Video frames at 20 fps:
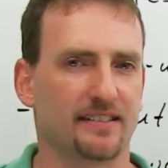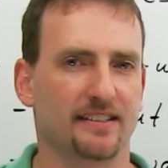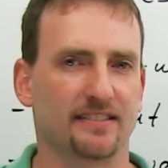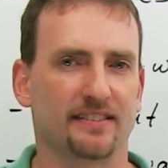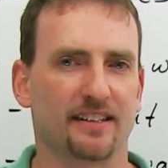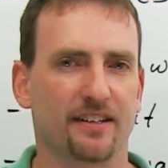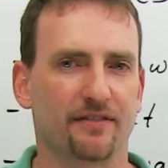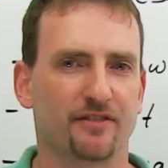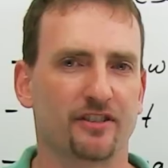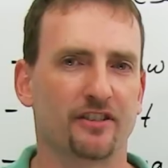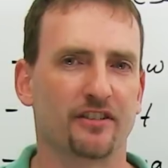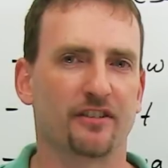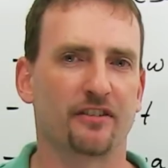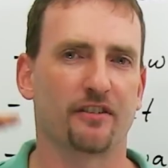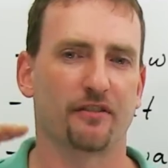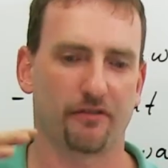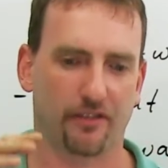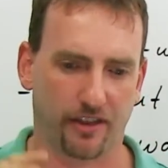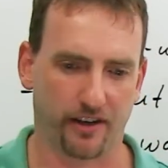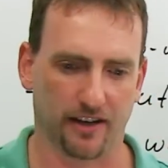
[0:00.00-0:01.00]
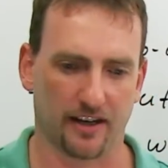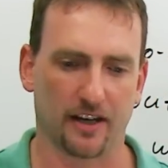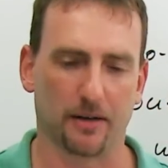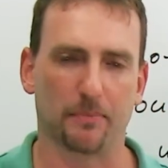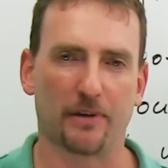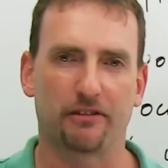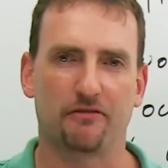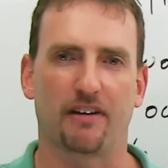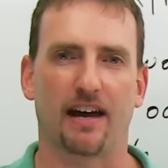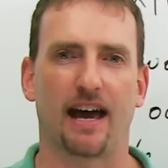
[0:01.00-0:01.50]
He's never thinking
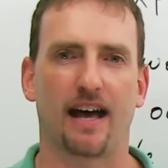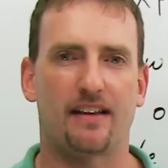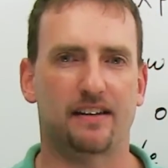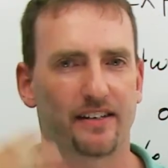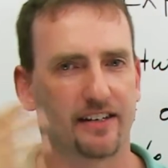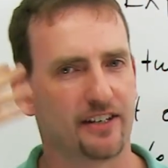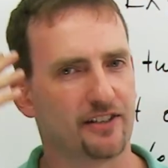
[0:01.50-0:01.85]
about reality.